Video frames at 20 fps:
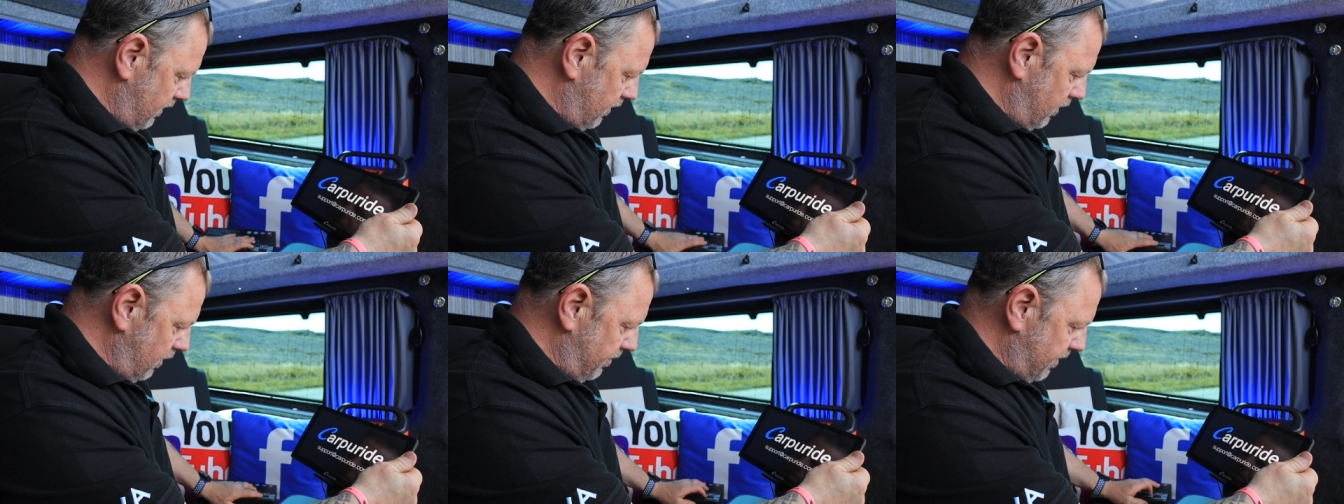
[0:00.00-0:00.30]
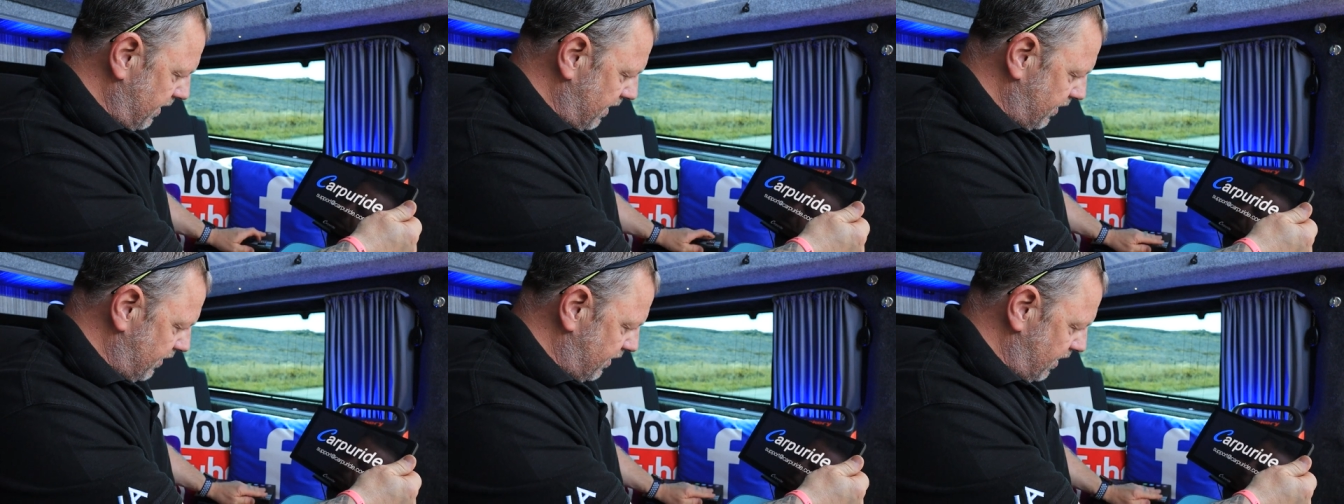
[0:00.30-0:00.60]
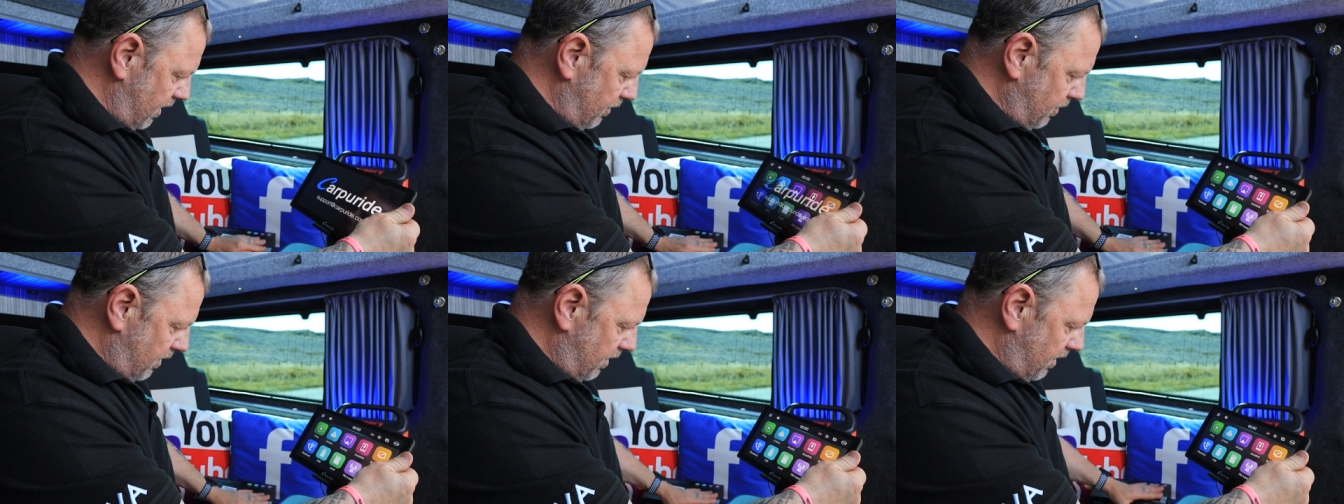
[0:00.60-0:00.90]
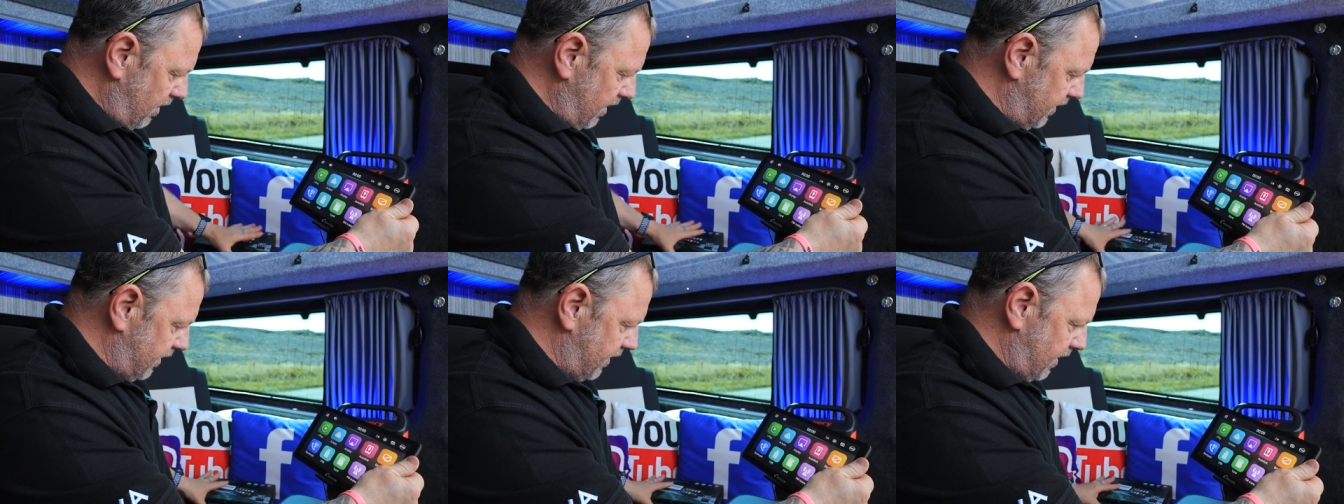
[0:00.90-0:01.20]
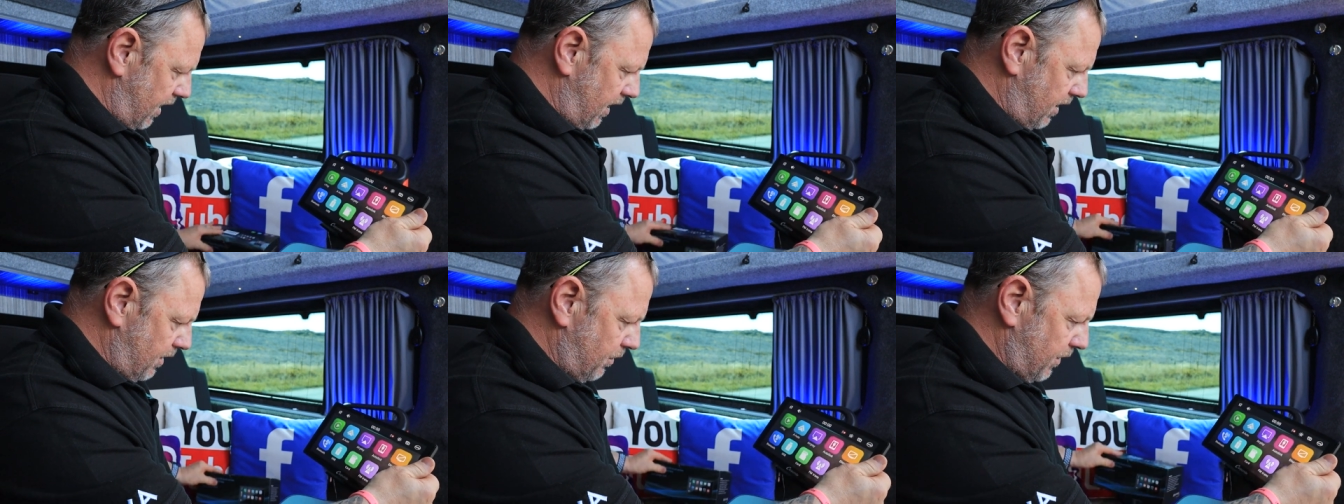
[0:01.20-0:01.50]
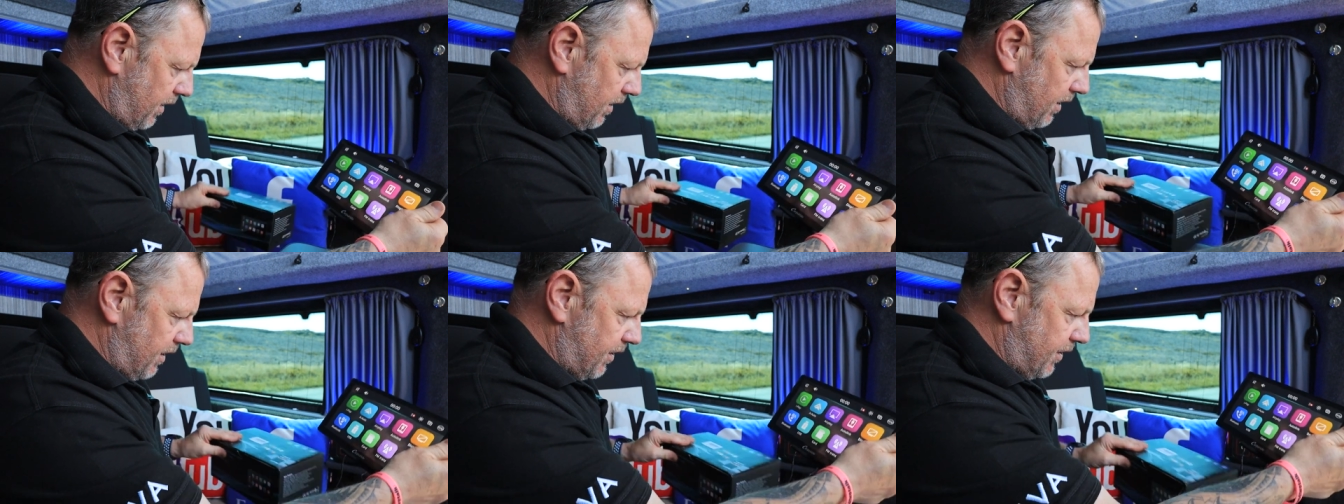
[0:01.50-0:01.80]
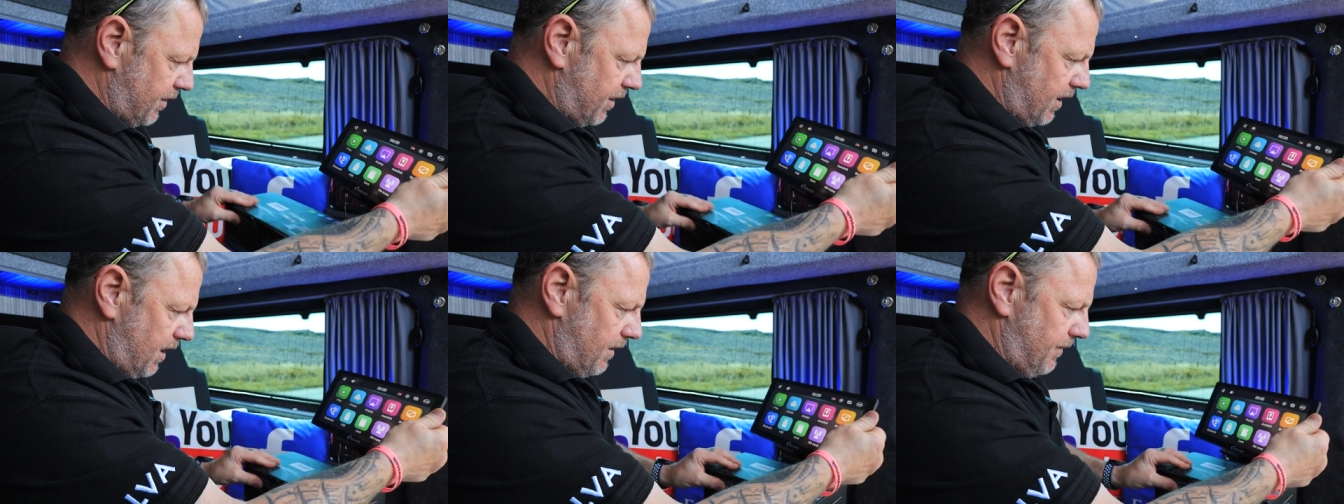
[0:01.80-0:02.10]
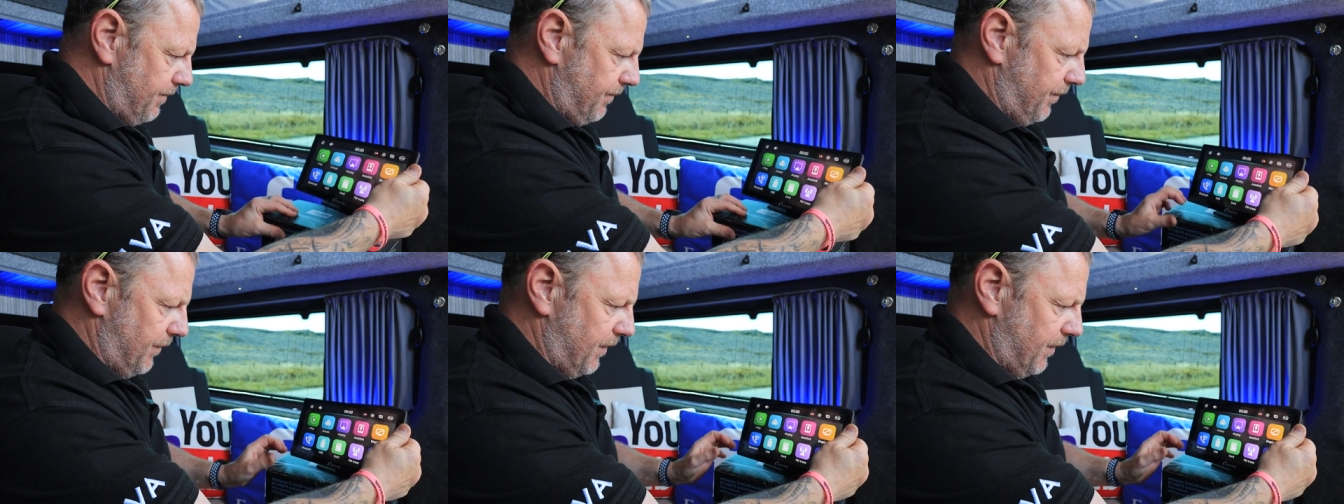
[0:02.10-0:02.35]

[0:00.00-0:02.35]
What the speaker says: you'll be able to see what I see when I see it.